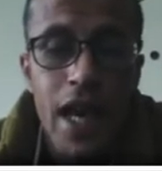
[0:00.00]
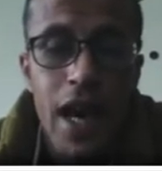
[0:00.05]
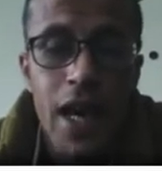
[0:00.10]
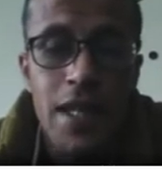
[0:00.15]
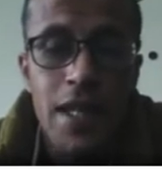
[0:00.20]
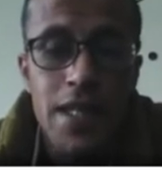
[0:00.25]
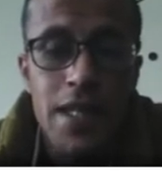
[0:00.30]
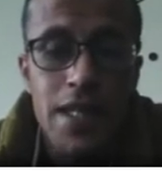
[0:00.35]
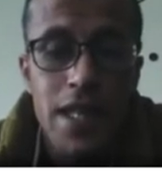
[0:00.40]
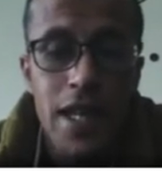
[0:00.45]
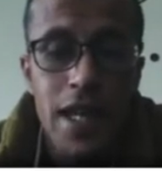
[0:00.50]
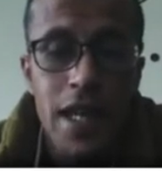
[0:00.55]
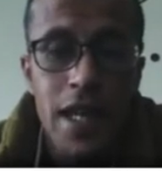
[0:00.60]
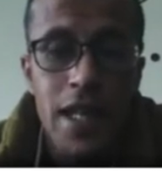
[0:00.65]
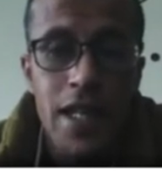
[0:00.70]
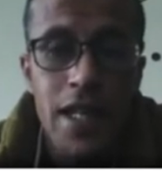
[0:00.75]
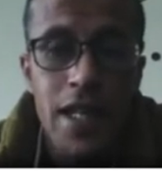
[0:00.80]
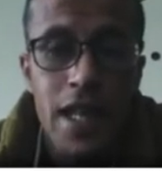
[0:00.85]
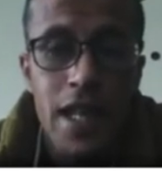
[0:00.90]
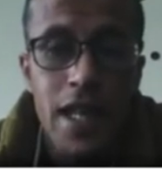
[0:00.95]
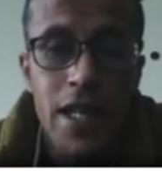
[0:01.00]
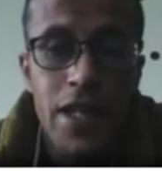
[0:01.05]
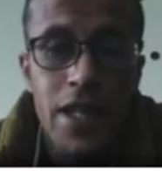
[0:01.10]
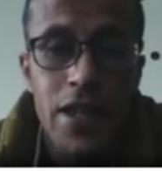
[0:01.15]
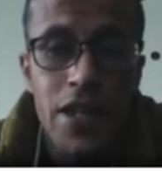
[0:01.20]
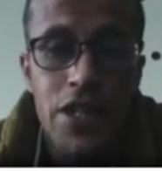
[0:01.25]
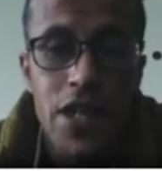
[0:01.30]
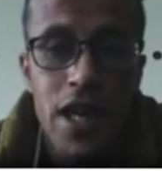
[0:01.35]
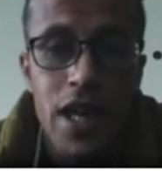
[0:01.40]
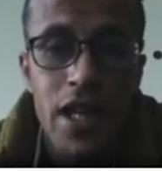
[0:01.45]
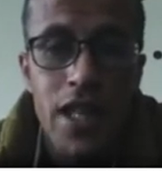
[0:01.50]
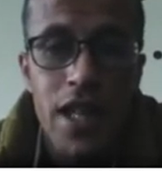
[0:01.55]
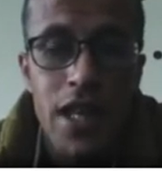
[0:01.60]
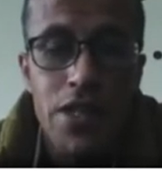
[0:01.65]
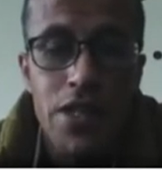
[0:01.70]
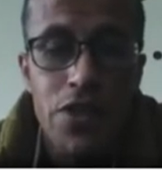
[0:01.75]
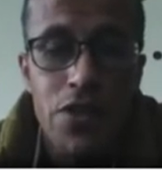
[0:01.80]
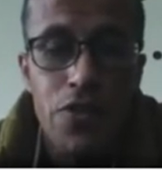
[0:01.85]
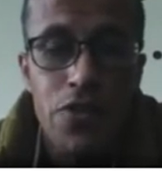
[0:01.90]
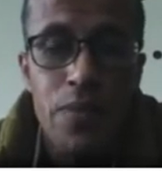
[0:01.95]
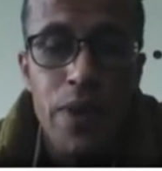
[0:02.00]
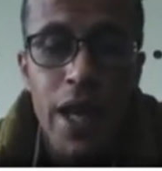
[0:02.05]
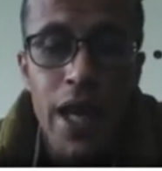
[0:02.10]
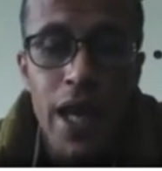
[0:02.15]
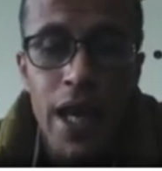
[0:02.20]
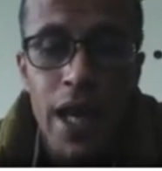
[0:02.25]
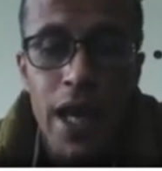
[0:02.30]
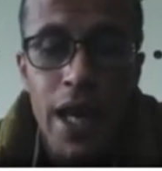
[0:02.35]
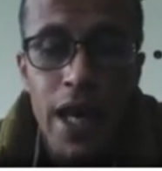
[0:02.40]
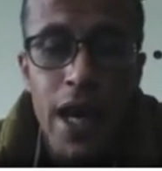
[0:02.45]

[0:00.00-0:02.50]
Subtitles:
unseen literature that you may